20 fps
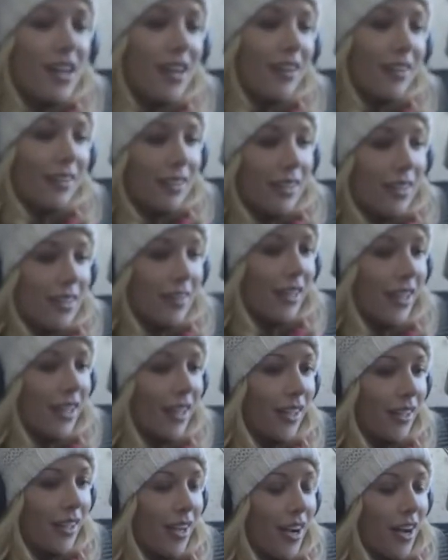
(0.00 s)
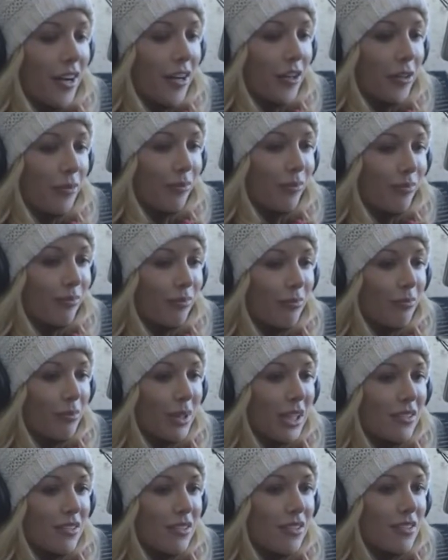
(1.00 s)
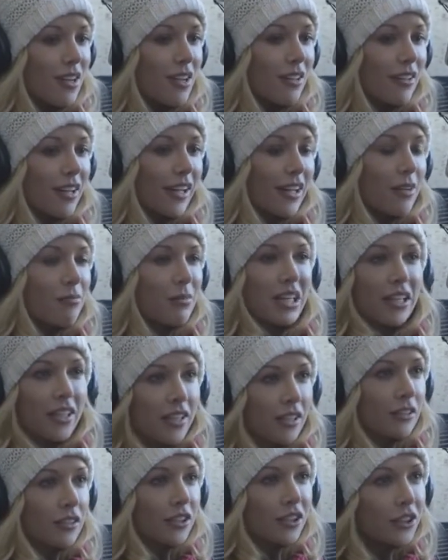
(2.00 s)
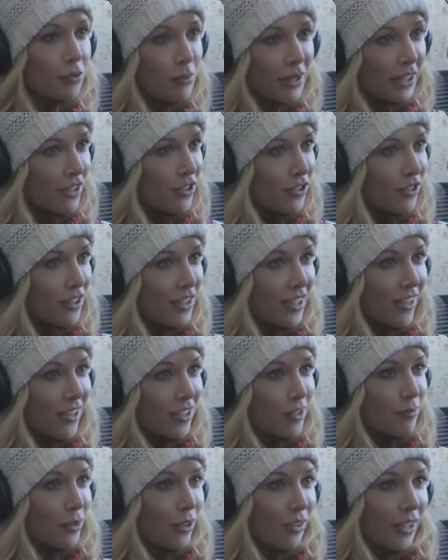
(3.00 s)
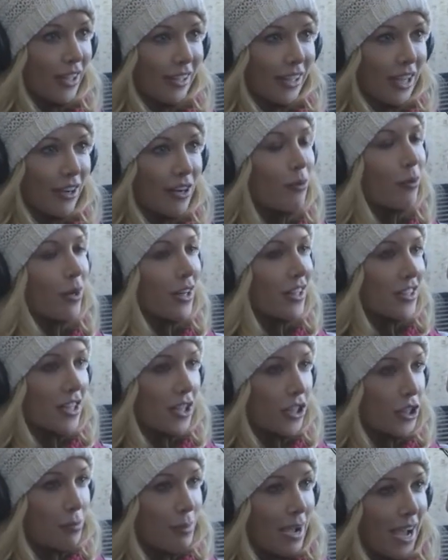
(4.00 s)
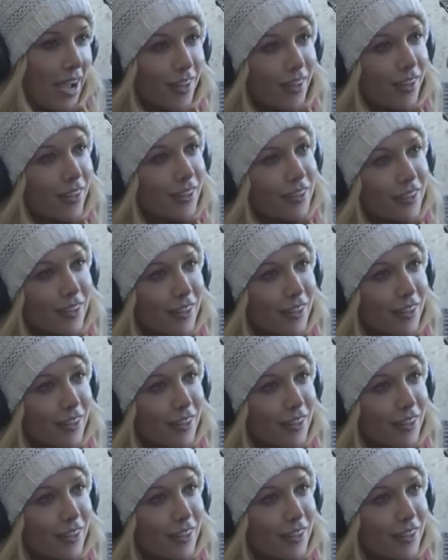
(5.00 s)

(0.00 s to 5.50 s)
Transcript: healthy thing because it's not like I'm going to kill you because you did that. It's more like now I want to take you back.